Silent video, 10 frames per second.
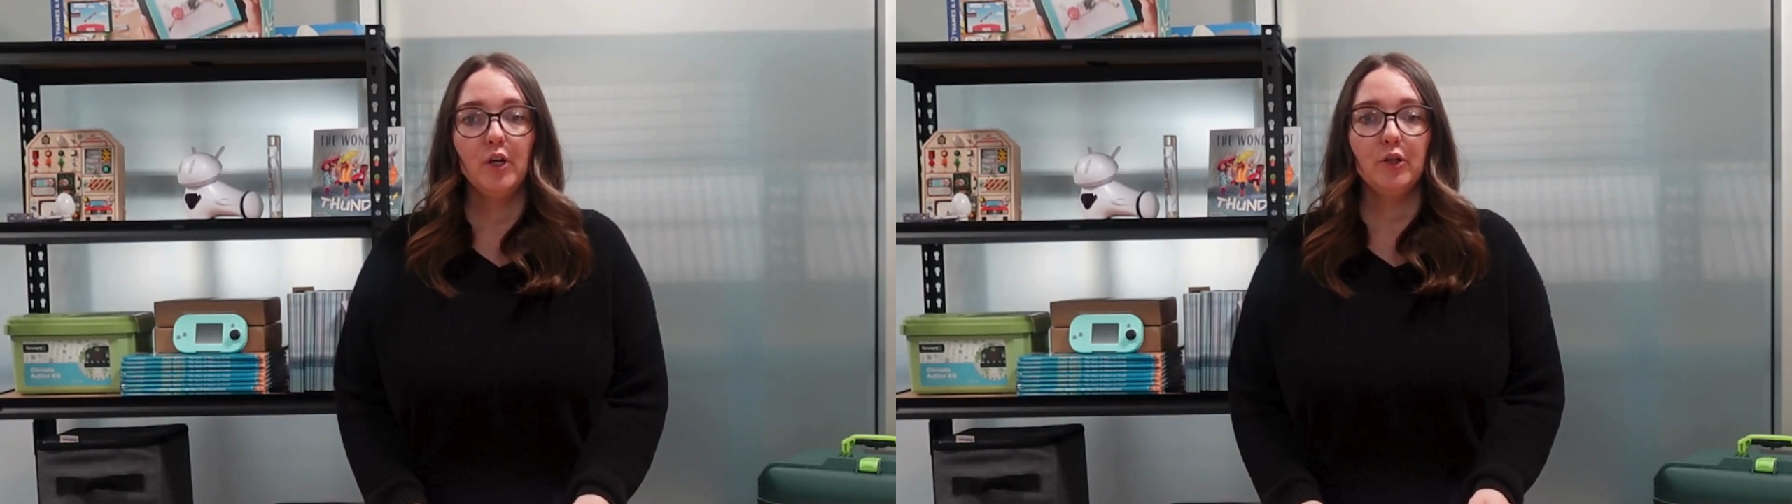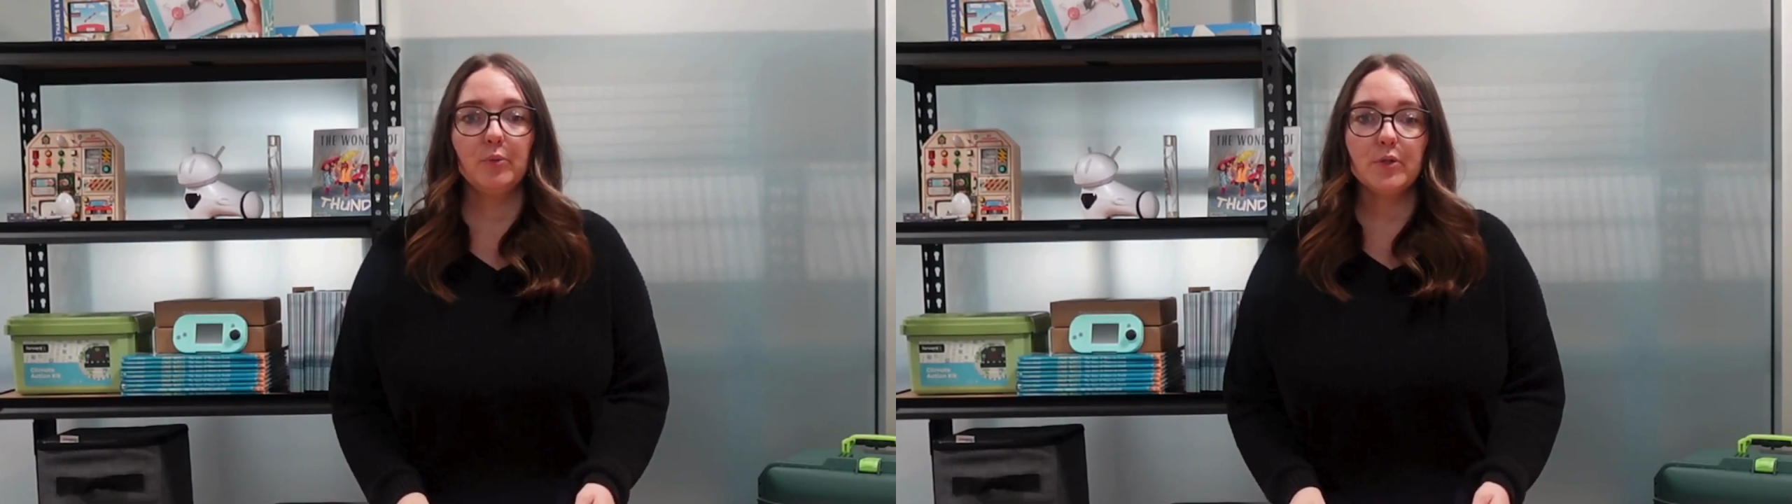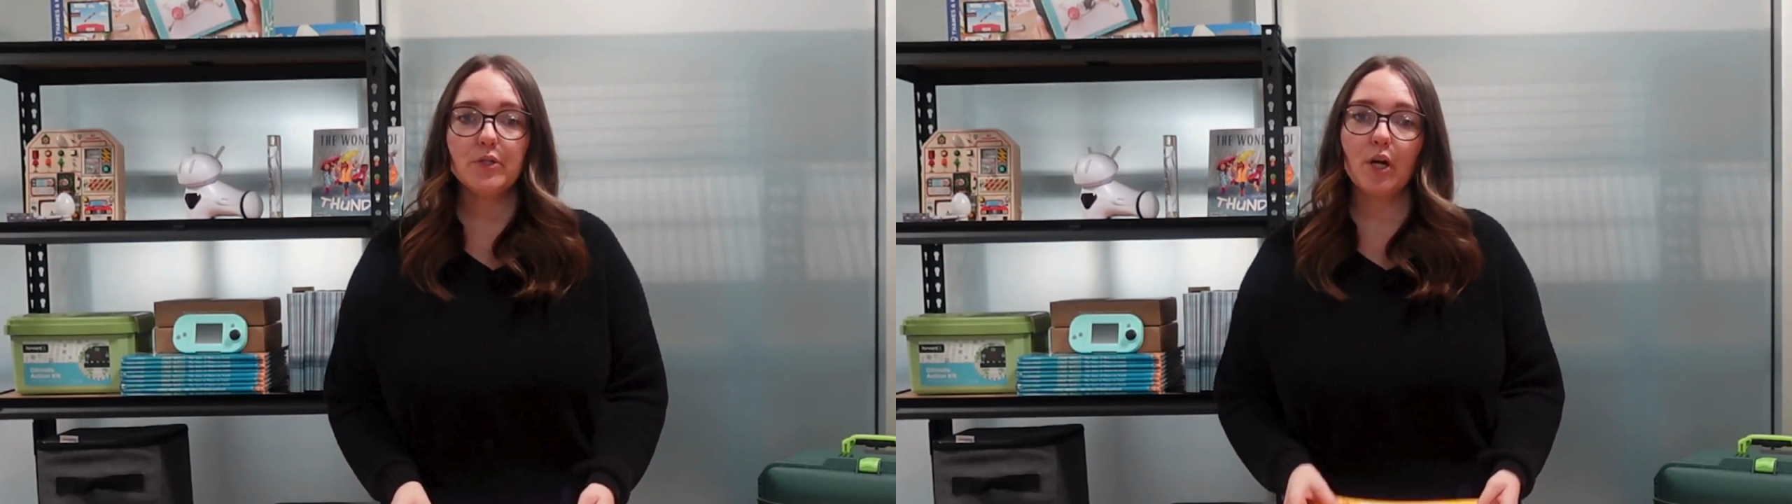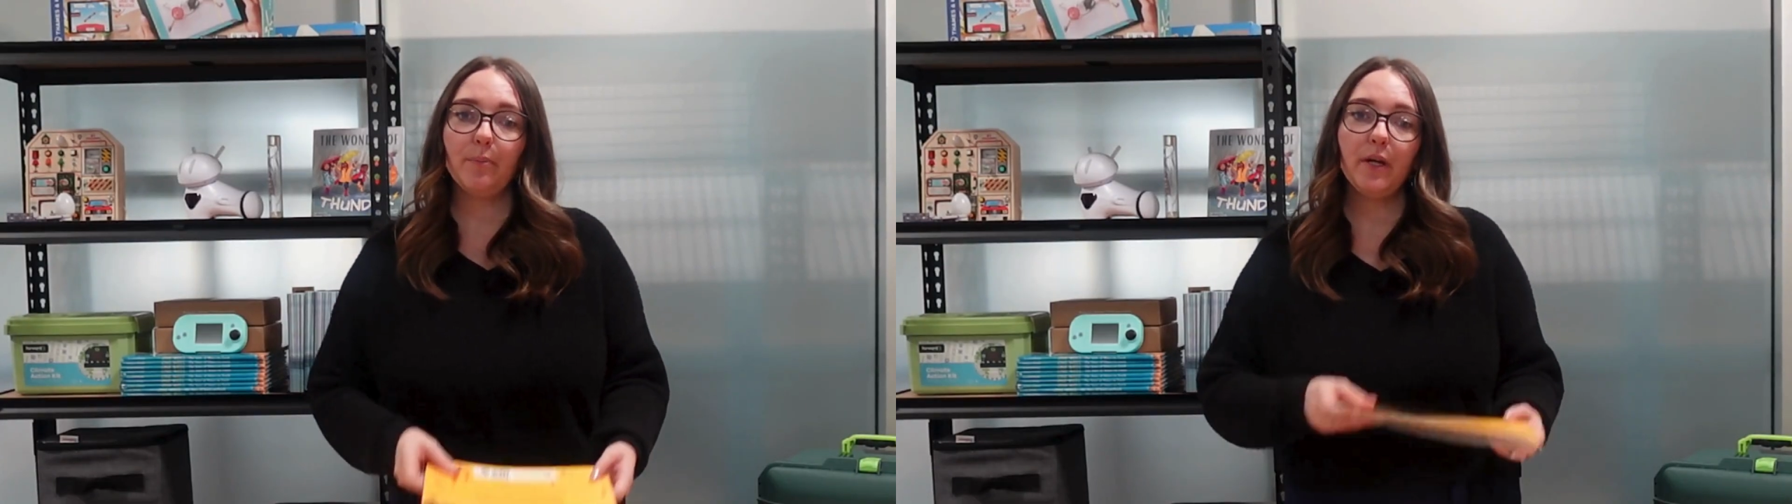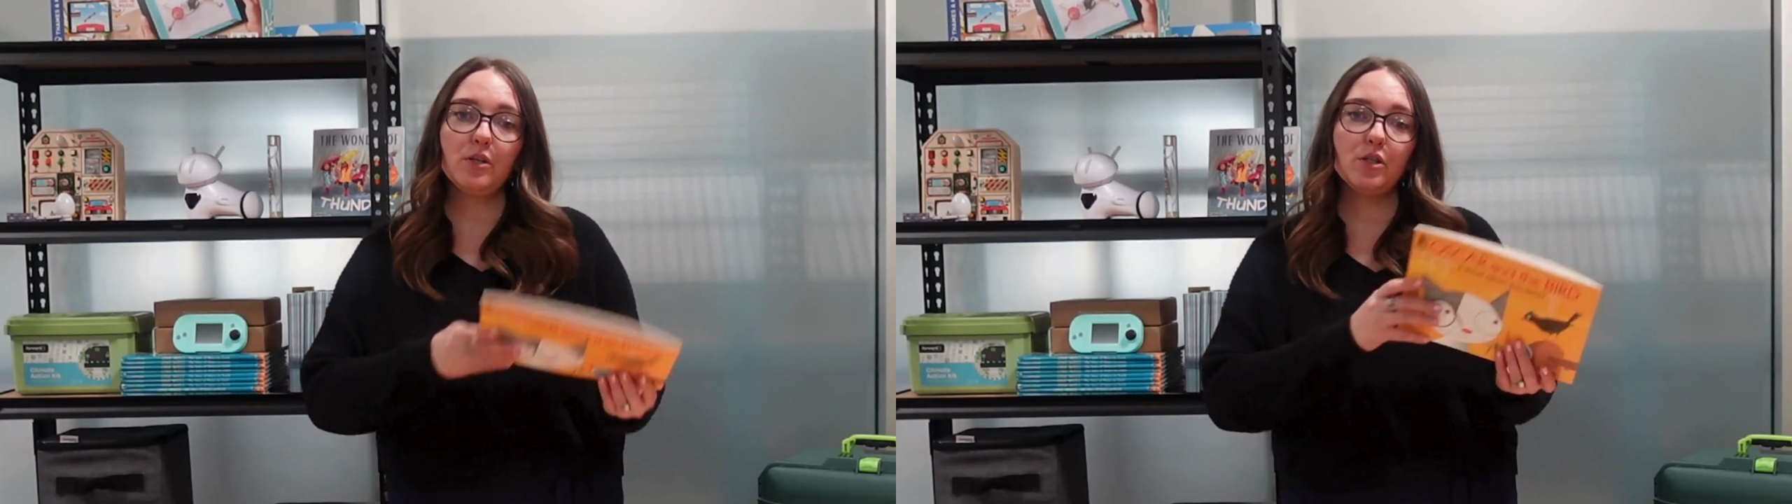You will start
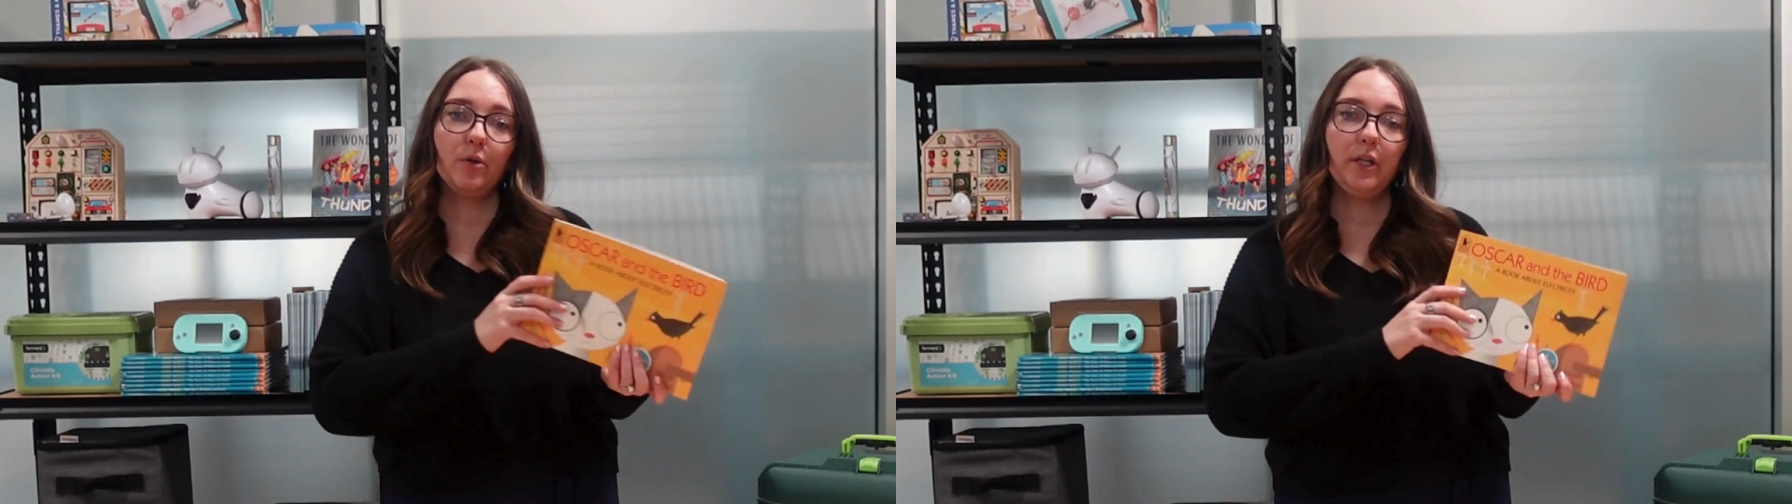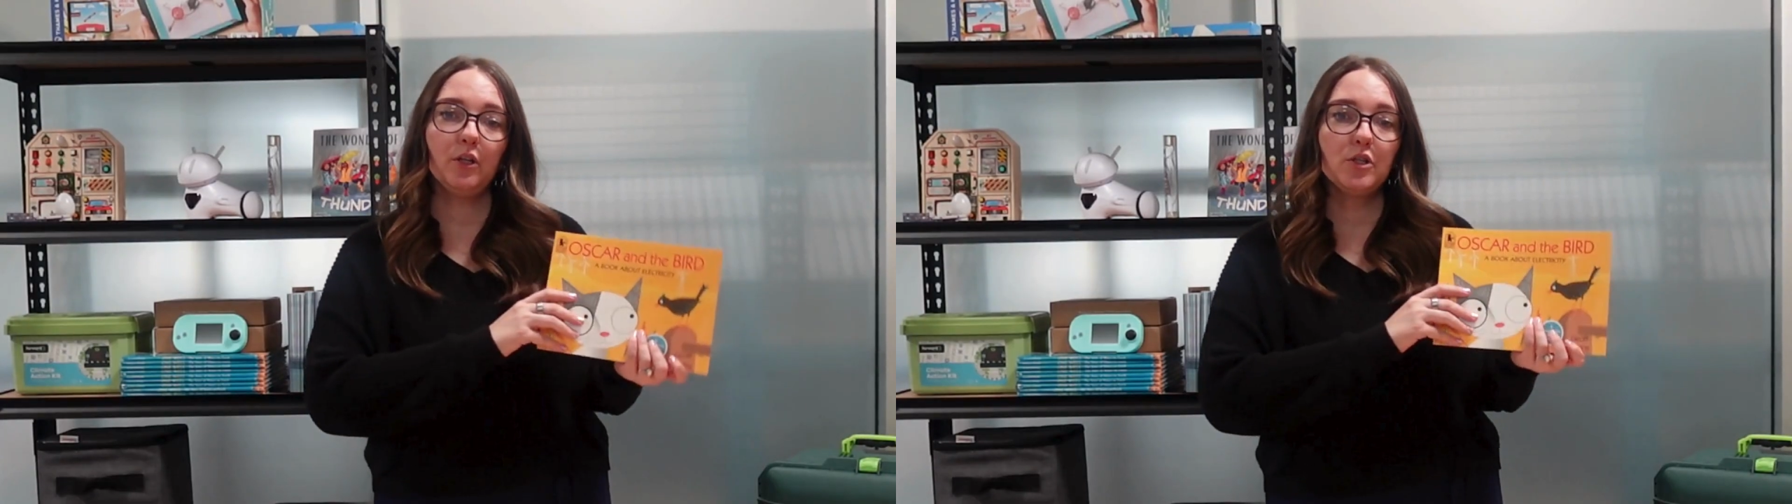by showing your